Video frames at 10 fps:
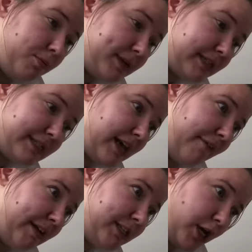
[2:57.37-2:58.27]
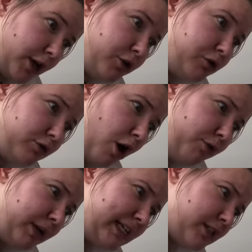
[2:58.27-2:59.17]
No, Mrs. Evans, you
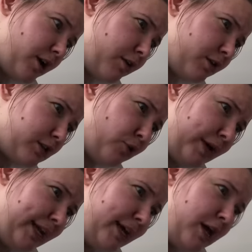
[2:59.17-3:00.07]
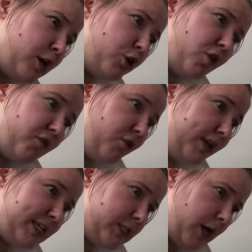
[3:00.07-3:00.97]
don't need to go to the toilet. You're
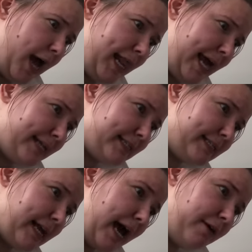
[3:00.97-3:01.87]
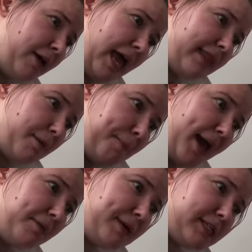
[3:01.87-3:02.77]
fully dilated now and the
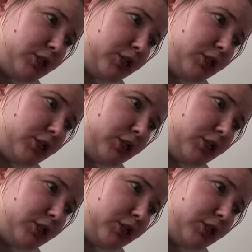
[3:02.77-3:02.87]
baby is